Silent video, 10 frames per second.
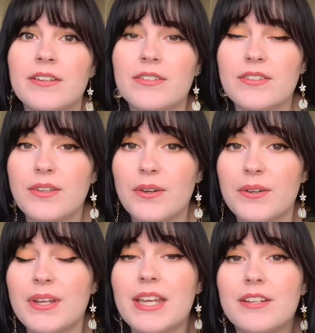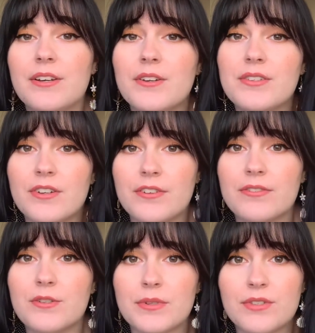So he goes off
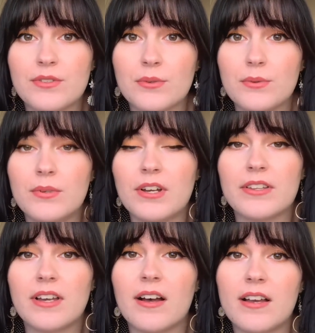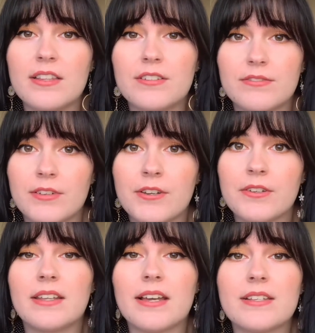to a school on the island of
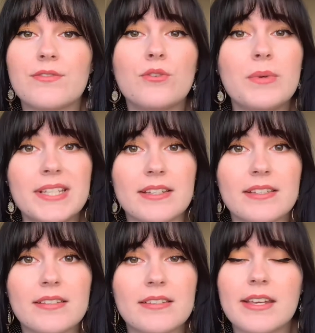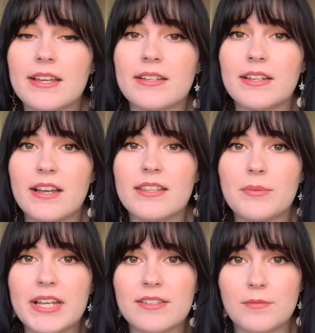Roke that is for wizards, so he can learn the
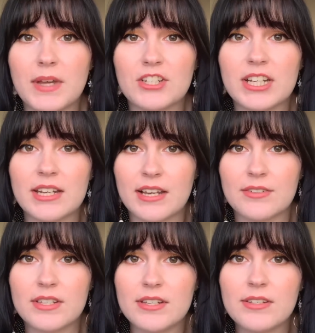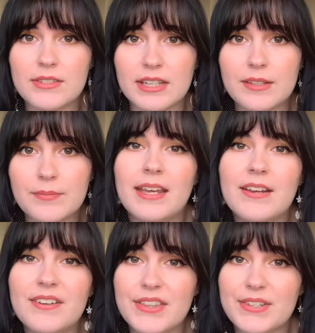ways of magic and how to use it.
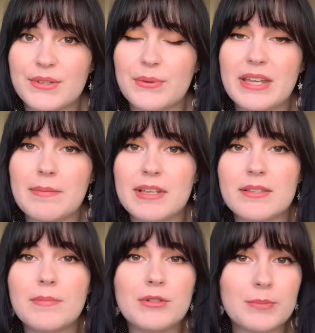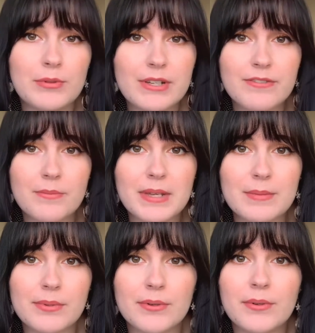Here at this school he meets multiple different
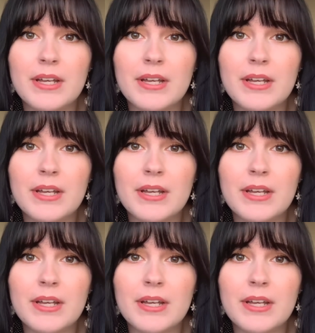people,